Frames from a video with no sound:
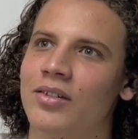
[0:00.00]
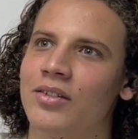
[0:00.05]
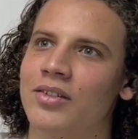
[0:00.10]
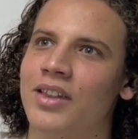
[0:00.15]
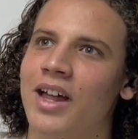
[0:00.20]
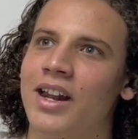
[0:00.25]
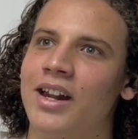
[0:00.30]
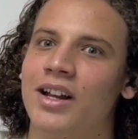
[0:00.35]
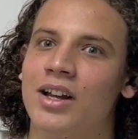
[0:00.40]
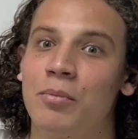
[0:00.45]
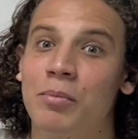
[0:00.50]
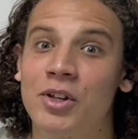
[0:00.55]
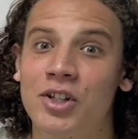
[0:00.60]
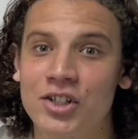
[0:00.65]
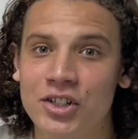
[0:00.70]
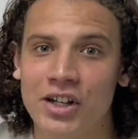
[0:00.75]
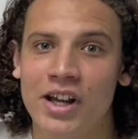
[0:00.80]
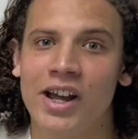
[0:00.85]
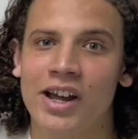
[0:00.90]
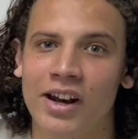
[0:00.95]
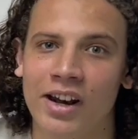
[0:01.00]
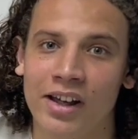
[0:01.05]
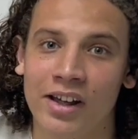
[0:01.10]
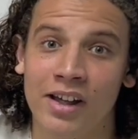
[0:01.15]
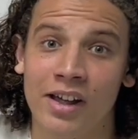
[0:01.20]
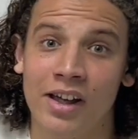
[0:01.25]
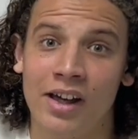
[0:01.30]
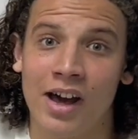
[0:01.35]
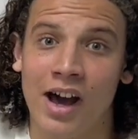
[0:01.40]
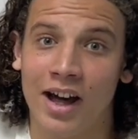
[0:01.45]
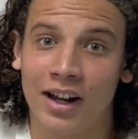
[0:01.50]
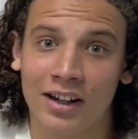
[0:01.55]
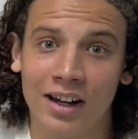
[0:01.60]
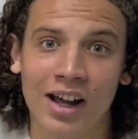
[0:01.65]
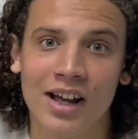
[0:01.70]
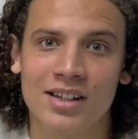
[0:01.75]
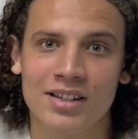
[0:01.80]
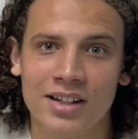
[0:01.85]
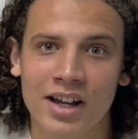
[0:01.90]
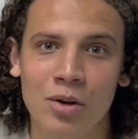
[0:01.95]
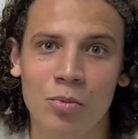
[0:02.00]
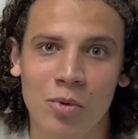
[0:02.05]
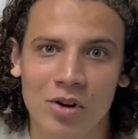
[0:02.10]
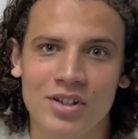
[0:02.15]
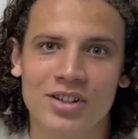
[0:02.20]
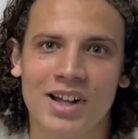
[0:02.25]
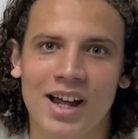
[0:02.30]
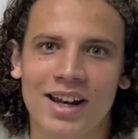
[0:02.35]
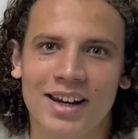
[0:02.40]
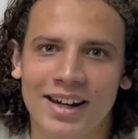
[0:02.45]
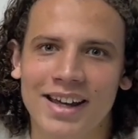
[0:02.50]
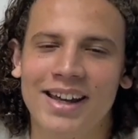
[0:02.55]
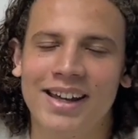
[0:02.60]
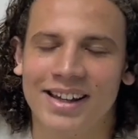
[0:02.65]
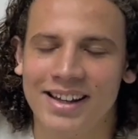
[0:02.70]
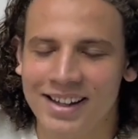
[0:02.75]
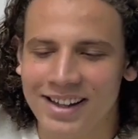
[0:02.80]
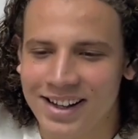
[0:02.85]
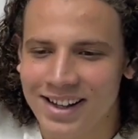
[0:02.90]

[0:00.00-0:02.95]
that it could be shared. And last night was that day.